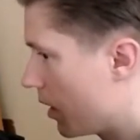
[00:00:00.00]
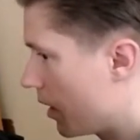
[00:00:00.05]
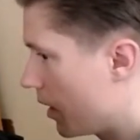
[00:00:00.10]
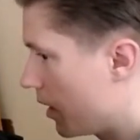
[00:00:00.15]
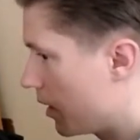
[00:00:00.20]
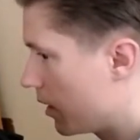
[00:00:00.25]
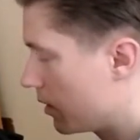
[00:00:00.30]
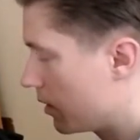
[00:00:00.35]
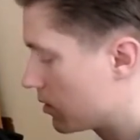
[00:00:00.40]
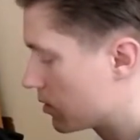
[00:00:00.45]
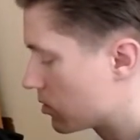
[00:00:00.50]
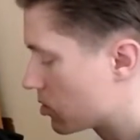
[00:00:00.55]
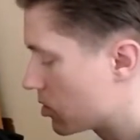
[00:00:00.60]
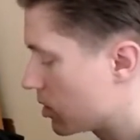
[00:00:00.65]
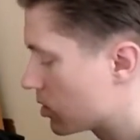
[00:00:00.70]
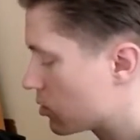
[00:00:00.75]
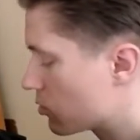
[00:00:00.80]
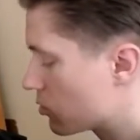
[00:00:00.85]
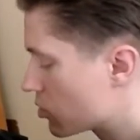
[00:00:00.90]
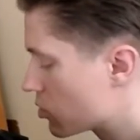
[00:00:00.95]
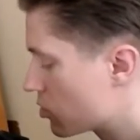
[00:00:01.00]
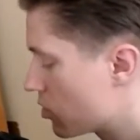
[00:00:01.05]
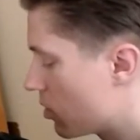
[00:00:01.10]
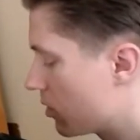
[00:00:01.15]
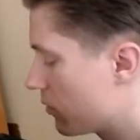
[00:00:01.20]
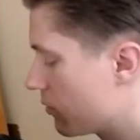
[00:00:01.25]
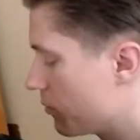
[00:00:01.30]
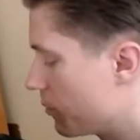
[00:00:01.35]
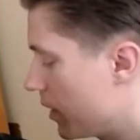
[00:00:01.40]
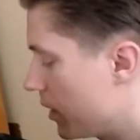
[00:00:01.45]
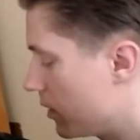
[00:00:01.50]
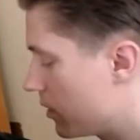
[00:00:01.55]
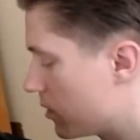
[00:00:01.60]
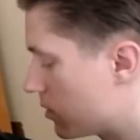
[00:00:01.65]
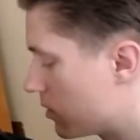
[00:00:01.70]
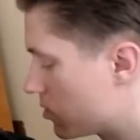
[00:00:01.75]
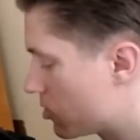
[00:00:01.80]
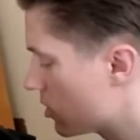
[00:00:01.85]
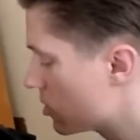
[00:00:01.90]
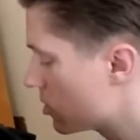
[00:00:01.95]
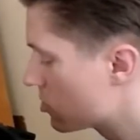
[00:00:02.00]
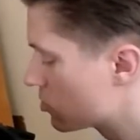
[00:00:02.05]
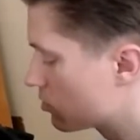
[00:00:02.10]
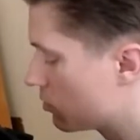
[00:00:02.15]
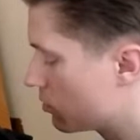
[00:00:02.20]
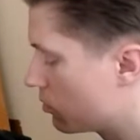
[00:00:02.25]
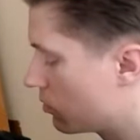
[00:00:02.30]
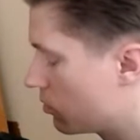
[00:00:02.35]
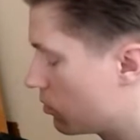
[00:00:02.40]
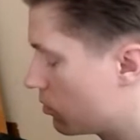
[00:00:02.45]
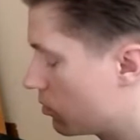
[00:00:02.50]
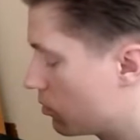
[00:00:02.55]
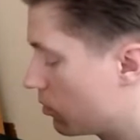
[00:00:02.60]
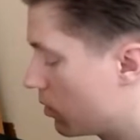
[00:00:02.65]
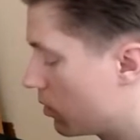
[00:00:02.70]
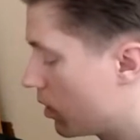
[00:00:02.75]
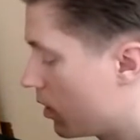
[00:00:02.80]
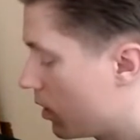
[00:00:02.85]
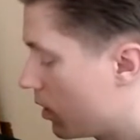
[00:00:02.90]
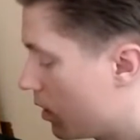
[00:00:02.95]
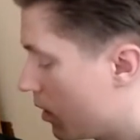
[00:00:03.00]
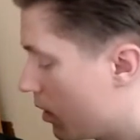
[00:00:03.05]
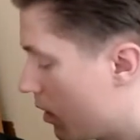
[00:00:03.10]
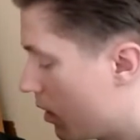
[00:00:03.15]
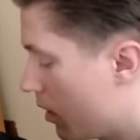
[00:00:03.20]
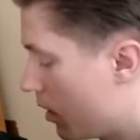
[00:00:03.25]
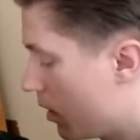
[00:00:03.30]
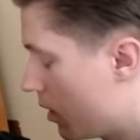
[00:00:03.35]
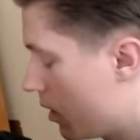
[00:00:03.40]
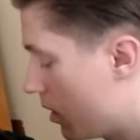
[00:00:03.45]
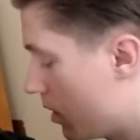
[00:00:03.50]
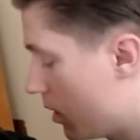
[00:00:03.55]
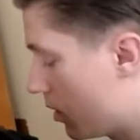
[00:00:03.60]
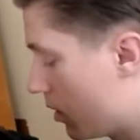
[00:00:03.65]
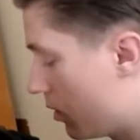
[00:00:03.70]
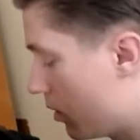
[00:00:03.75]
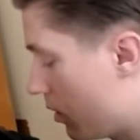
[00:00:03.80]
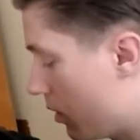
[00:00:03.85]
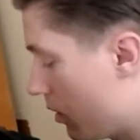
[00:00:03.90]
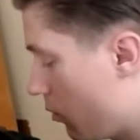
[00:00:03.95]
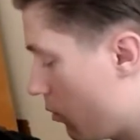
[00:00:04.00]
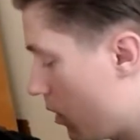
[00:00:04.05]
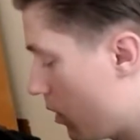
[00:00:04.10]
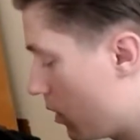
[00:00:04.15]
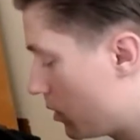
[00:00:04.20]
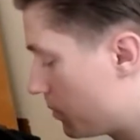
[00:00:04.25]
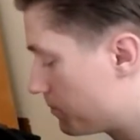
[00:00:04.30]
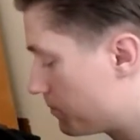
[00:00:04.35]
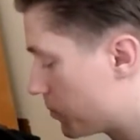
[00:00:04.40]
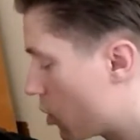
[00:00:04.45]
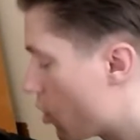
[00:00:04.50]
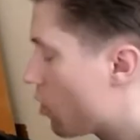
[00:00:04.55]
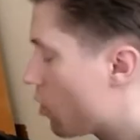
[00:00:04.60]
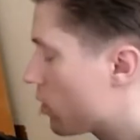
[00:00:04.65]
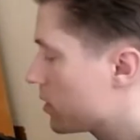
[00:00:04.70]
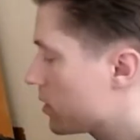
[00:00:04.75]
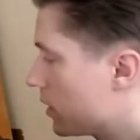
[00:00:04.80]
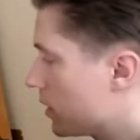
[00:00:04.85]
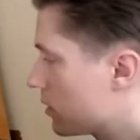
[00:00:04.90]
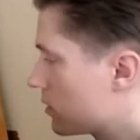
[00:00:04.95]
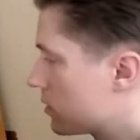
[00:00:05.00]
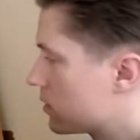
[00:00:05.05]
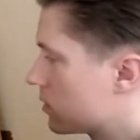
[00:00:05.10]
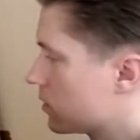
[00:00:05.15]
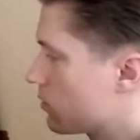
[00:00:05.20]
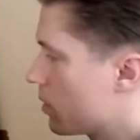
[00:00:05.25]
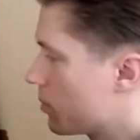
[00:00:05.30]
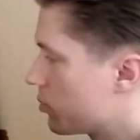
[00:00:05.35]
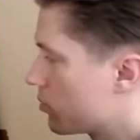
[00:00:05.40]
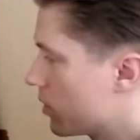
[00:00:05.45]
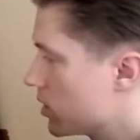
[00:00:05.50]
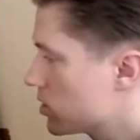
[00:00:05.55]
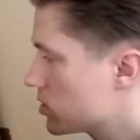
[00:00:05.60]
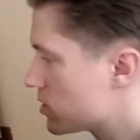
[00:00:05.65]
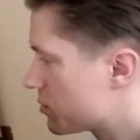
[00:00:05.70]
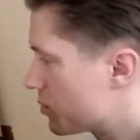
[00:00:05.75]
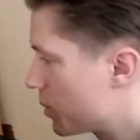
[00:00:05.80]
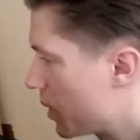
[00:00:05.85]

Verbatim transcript: And it was sort of made just to, uh, well, coordinate the reparations